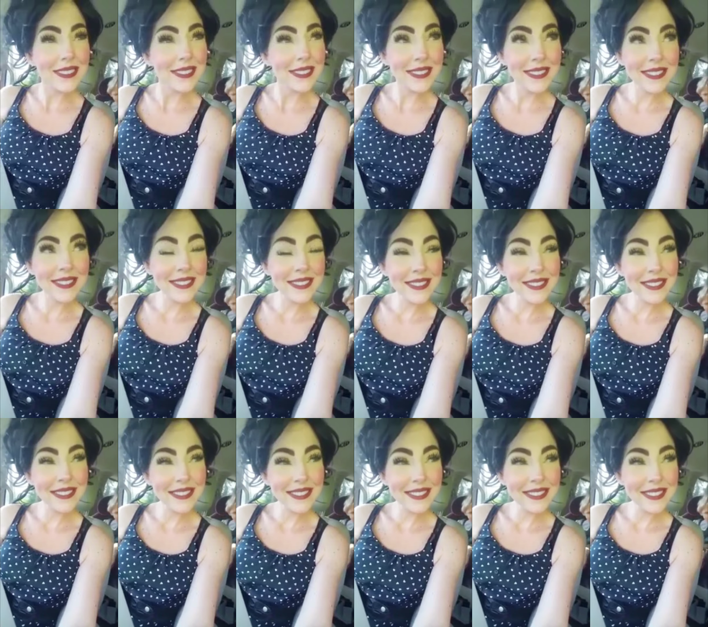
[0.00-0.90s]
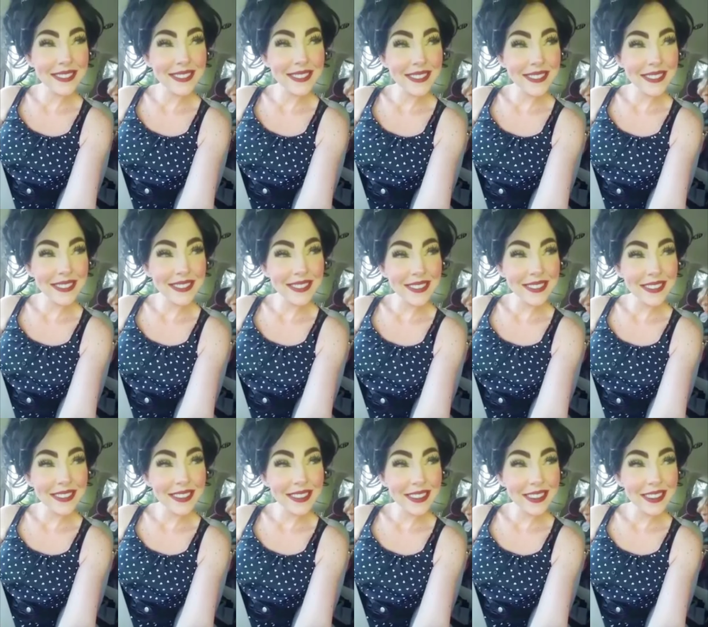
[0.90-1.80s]

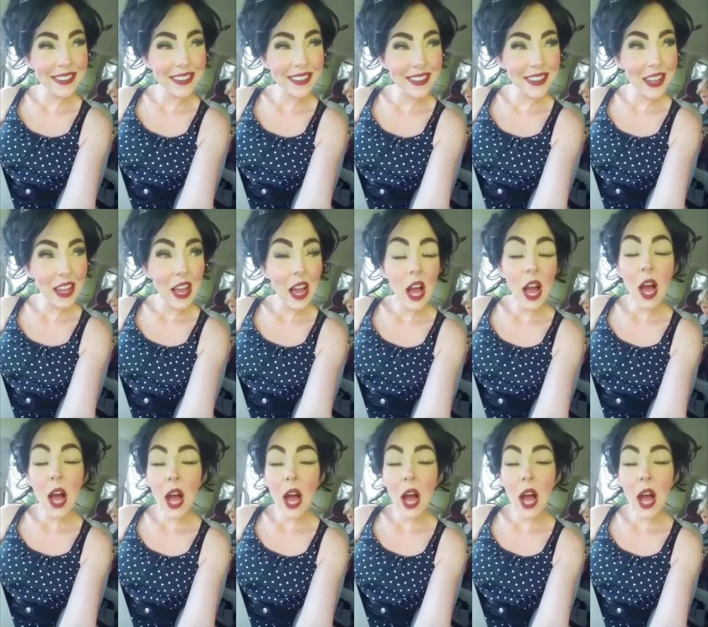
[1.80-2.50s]
No one is speaking in this clip.